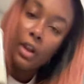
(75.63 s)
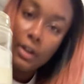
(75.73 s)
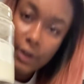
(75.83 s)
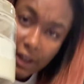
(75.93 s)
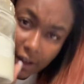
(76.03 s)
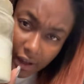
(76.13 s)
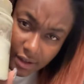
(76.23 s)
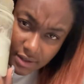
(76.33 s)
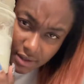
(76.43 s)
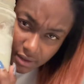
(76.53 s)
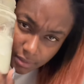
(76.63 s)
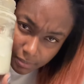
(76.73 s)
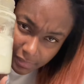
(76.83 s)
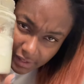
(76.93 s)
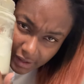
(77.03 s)
you can kind of see the
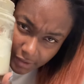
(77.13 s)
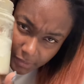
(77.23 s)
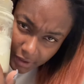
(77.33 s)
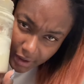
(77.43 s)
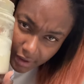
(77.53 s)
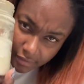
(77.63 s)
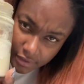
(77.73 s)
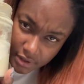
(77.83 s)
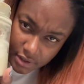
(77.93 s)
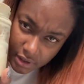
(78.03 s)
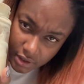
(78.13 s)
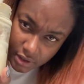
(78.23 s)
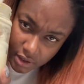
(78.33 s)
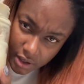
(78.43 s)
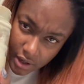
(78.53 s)
line where I have the
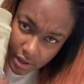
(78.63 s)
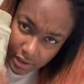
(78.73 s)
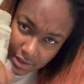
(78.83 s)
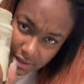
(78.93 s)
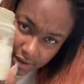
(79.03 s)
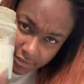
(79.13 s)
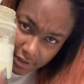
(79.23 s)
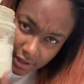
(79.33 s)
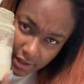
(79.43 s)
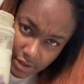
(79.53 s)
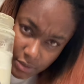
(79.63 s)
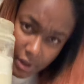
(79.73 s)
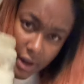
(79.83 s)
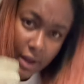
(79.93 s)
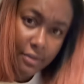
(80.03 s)
starter that's left, and that's
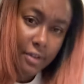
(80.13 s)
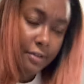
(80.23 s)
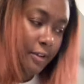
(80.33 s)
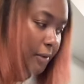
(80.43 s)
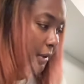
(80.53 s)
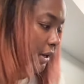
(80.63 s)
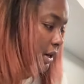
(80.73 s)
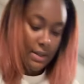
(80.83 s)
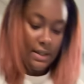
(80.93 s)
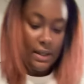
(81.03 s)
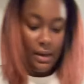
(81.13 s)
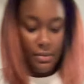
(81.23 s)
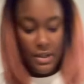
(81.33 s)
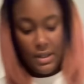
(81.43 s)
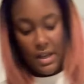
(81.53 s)
where I have the flour. As I said, I'm
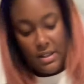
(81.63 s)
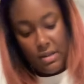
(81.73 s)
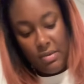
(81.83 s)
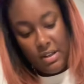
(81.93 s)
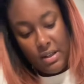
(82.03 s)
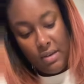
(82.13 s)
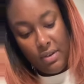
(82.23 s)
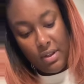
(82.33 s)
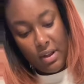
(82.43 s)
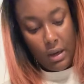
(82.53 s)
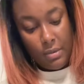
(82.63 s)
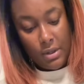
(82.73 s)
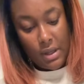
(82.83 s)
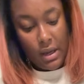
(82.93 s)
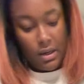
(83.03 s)
just estimating everything. I'm
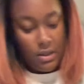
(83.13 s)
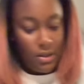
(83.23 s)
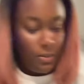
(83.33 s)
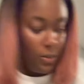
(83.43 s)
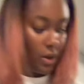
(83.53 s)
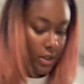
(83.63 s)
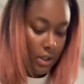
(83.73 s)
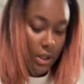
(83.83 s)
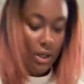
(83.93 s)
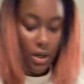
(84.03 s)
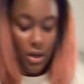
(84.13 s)
just adding some water,